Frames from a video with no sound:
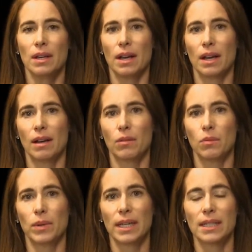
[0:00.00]
uh,
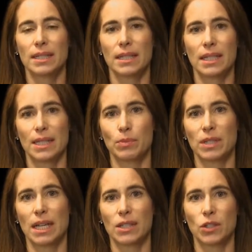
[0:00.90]
wheat is
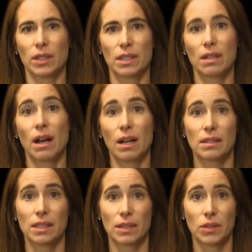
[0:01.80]
potentially toxic